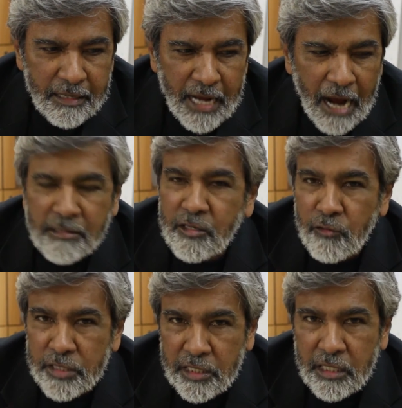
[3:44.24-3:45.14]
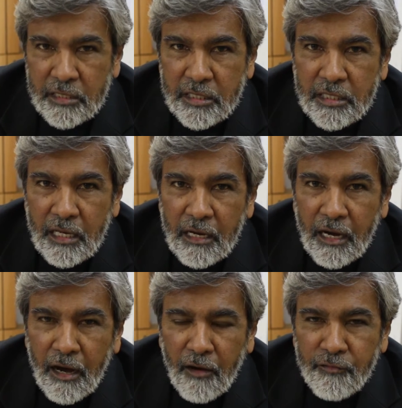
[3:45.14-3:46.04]
characteristics
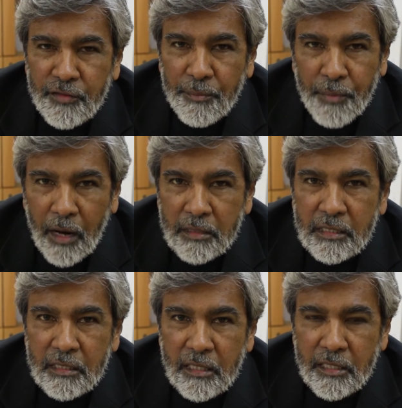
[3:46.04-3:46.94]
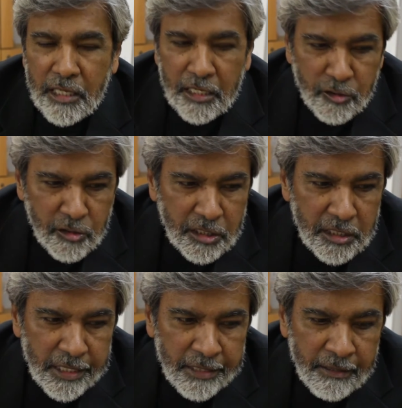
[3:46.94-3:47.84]
of the partner that they're
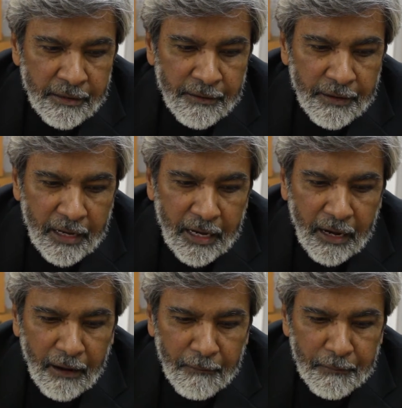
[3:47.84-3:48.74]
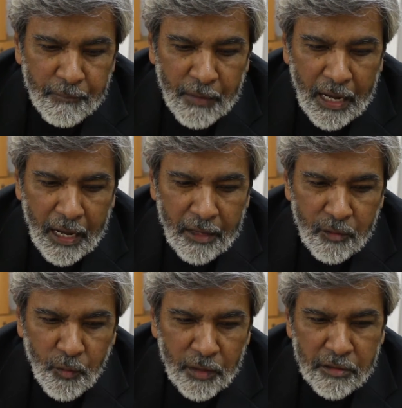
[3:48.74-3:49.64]
interested in,
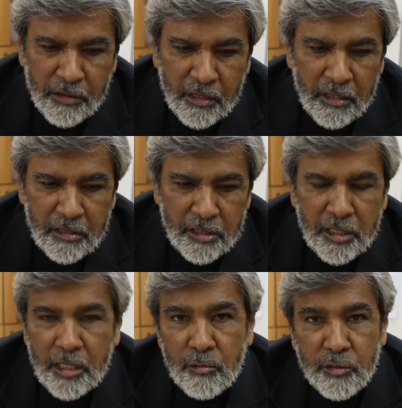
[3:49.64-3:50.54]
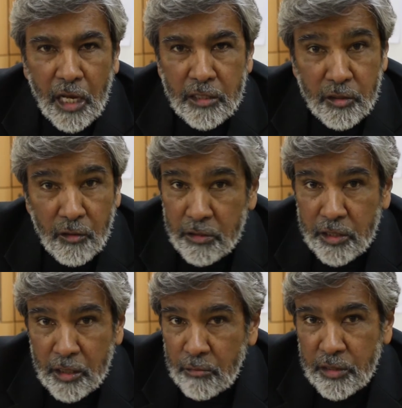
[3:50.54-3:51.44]
and whether the girl is circumcised or not
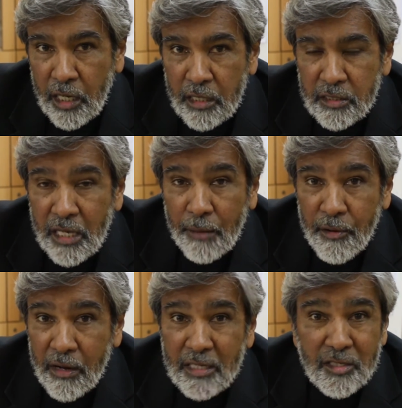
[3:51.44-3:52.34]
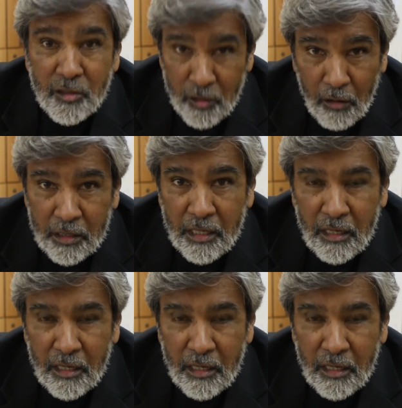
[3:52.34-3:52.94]
circumcised apparently is not